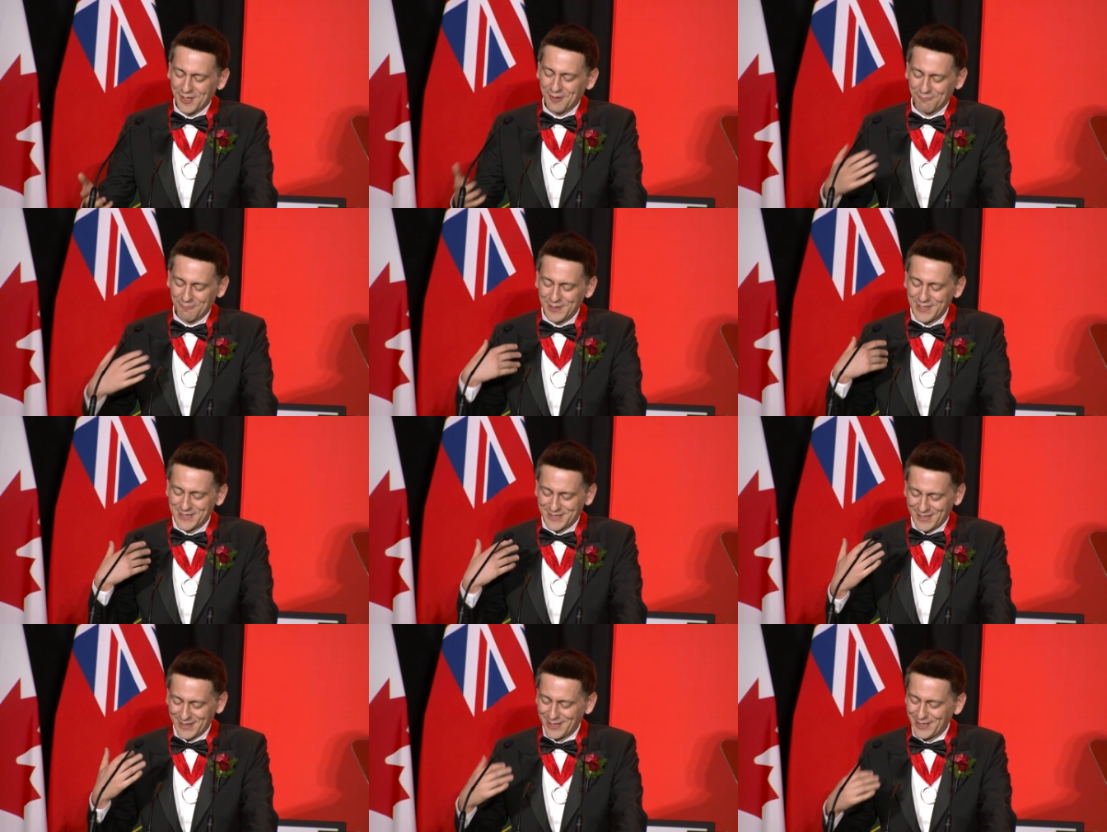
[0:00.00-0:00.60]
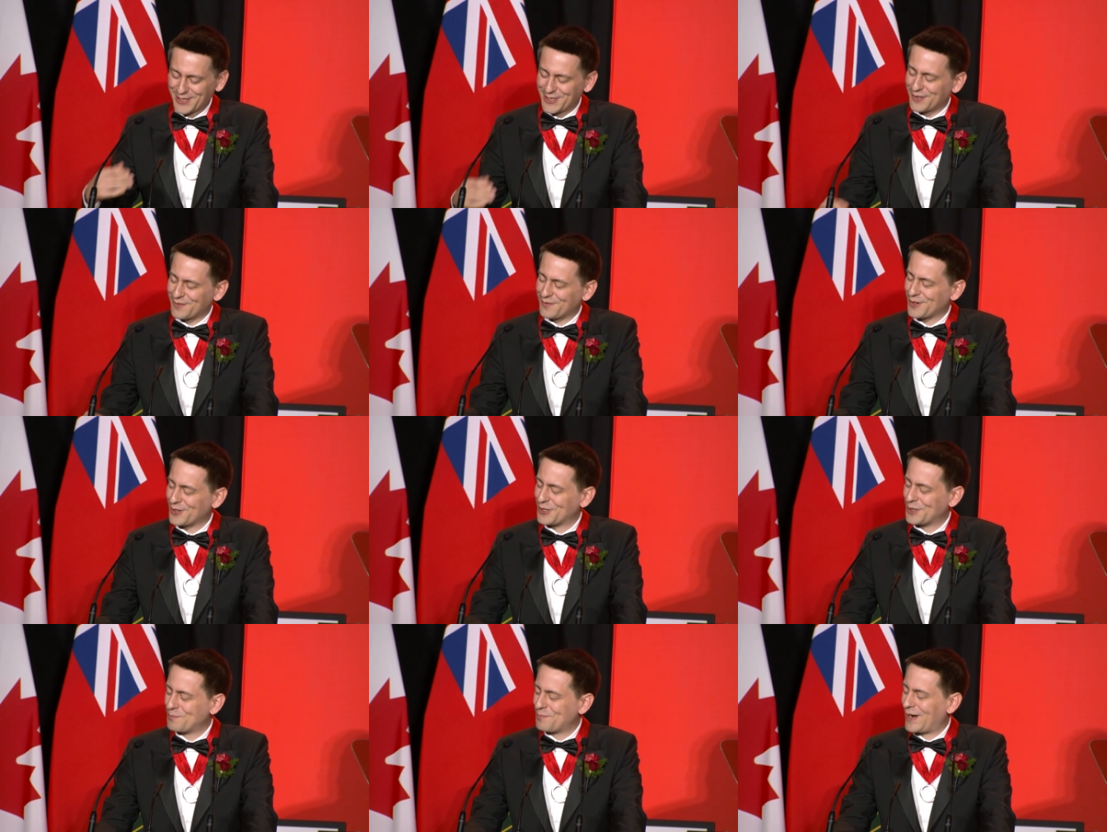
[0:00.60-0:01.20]
recently
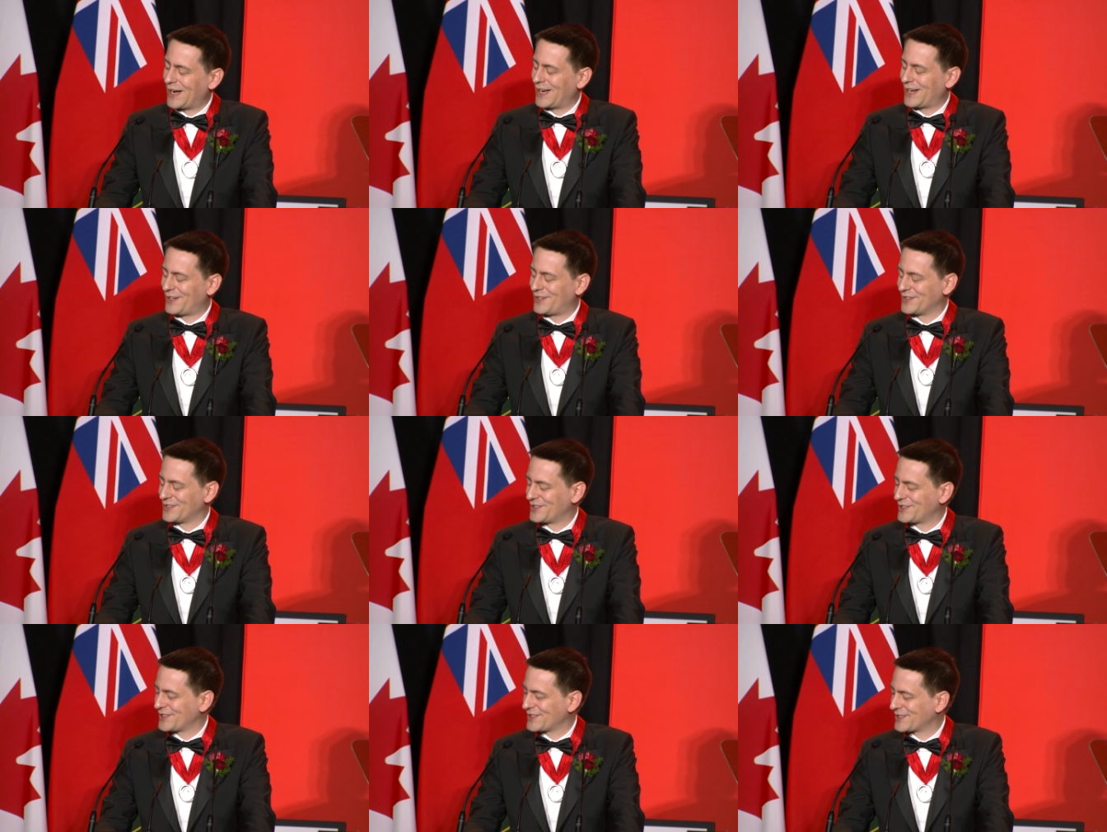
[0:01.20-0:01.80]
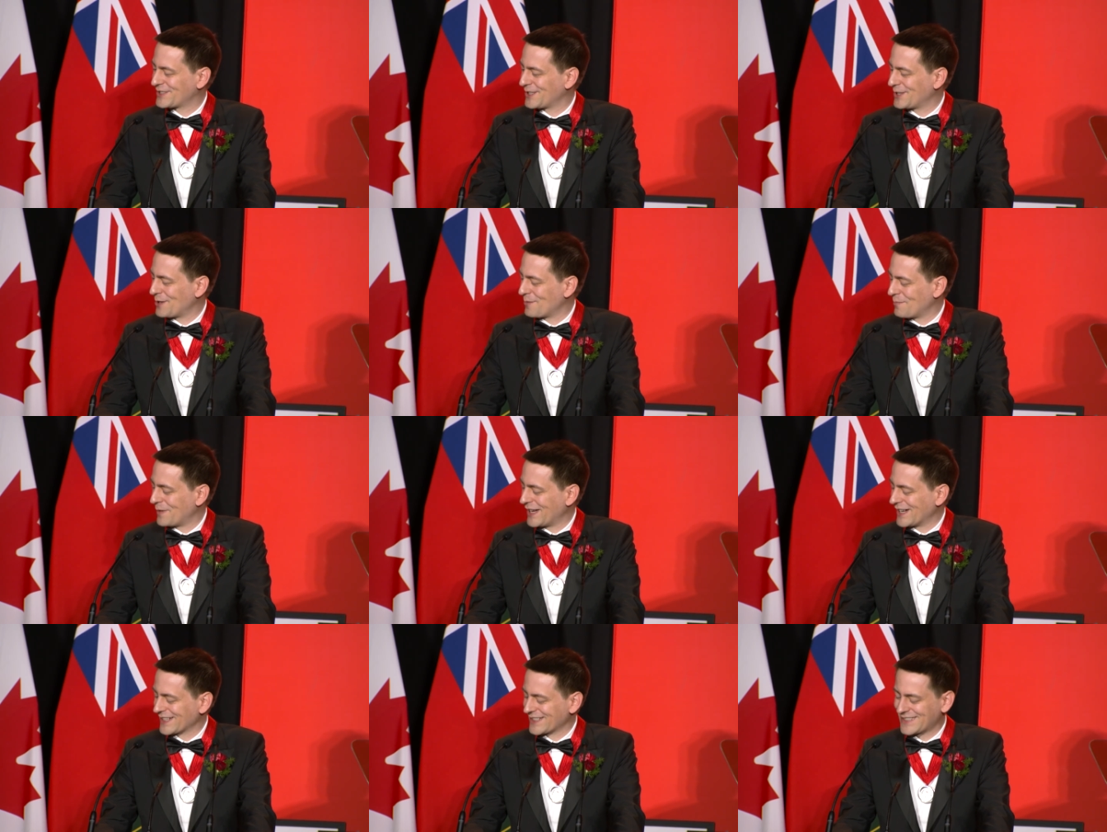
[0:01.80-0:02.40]
converted biologist in the
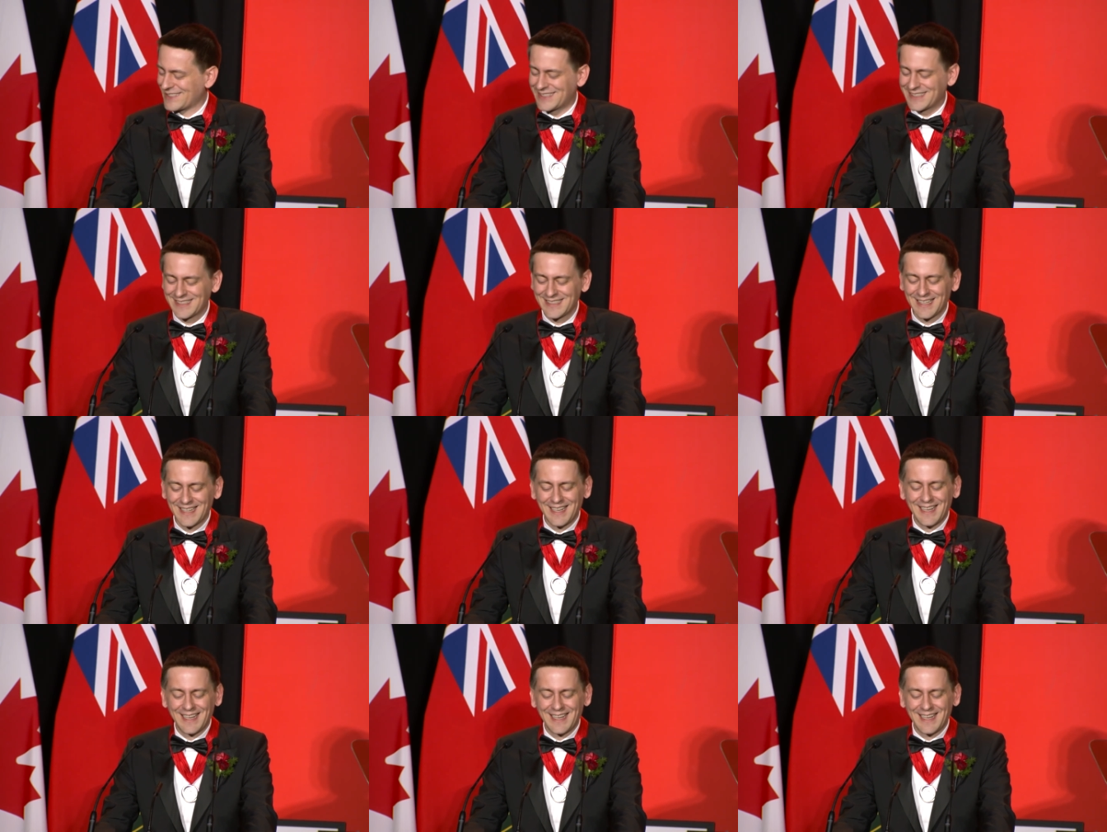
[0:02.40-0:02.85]
mix,